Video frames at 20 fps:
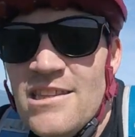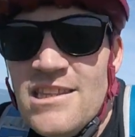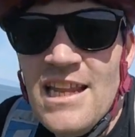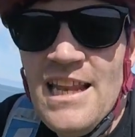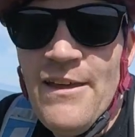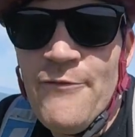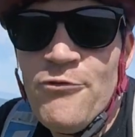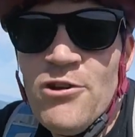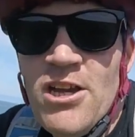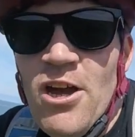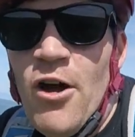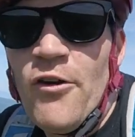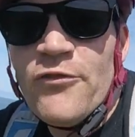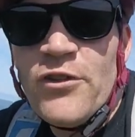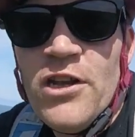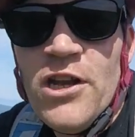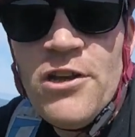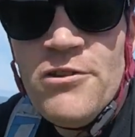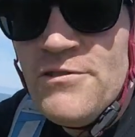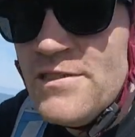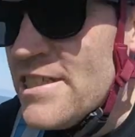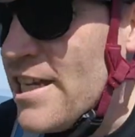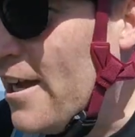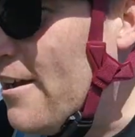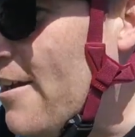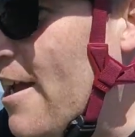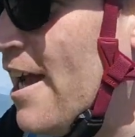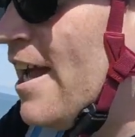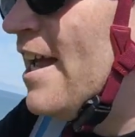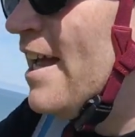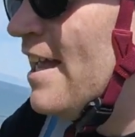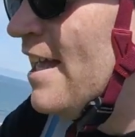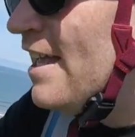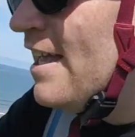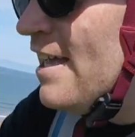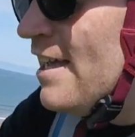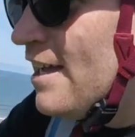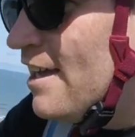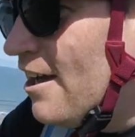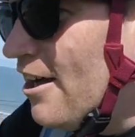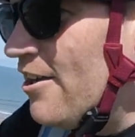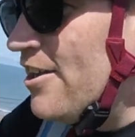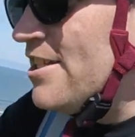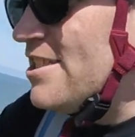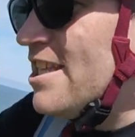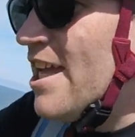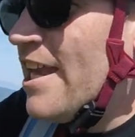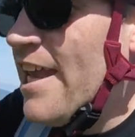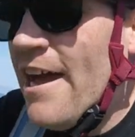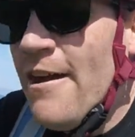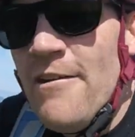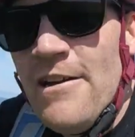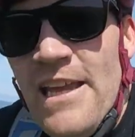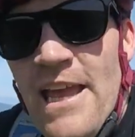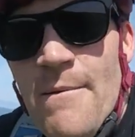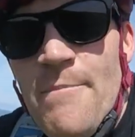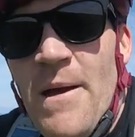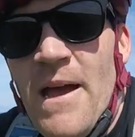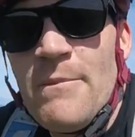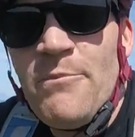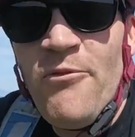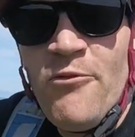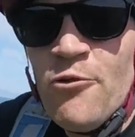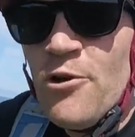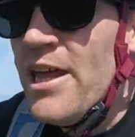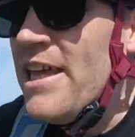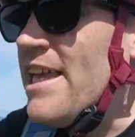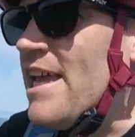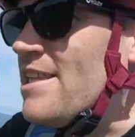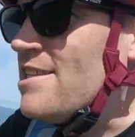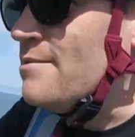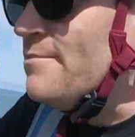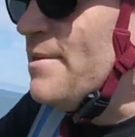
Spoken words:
delivery afternoon, so I need to get out and get back before they get